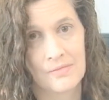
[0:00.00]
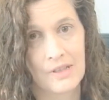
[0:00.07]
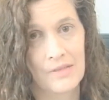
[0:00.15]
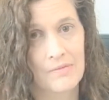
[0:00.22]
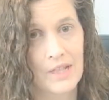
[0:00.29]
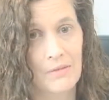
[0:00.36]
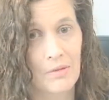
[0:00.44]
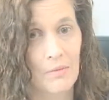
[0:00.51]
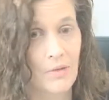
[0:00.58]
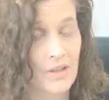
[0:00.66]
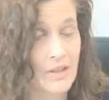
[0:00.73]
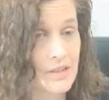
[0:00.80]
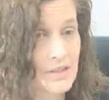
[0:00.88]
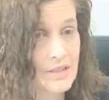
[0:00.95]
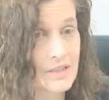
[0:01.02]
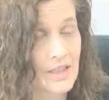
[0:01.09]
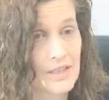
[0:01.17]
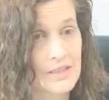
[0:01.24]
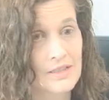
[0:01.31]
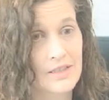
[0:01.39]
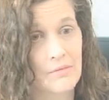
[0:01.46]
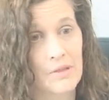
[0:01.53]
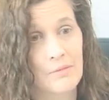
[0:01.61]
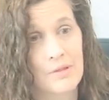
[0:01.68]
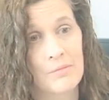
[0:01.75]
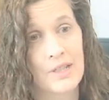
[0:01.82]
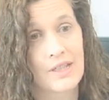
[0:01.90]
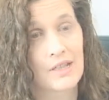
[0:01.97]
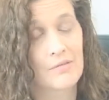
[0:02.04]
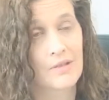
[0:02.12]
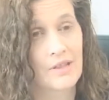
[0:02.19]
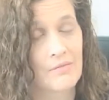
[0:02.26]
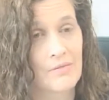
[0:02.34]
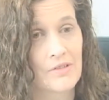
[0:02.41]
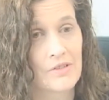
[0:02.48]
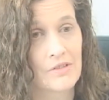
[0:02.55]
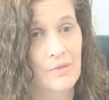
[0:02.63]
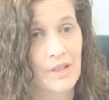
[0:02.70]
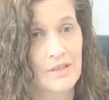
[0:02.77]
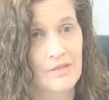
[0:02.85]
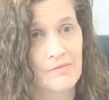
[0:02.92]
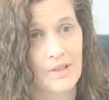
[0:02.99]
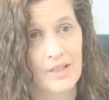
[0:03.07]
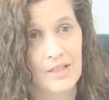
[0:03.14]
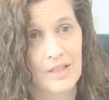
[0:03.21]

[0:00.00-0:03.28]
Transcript: If they were wrong in this case, then we would make every effort to rectify